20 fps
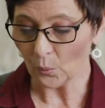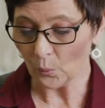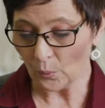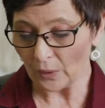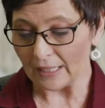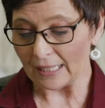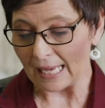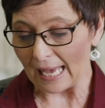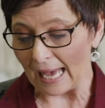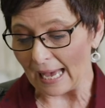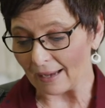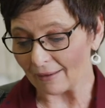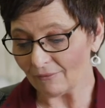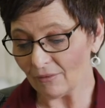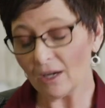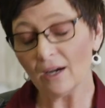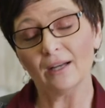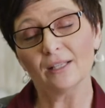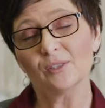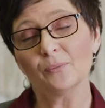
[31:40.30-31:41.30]
We
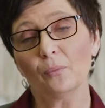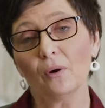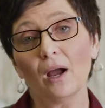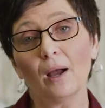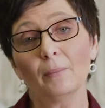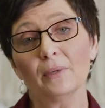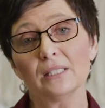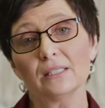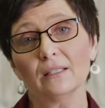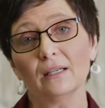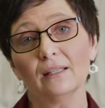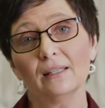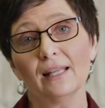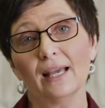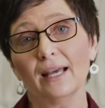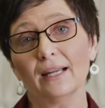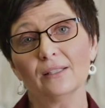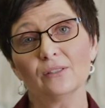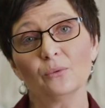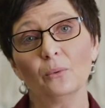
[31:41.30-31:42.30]
have God's promise on
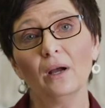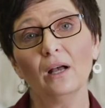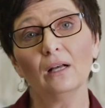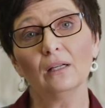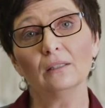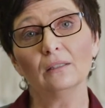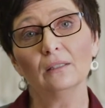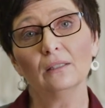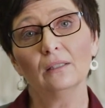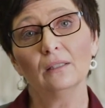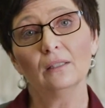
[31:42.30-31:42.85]
that as well.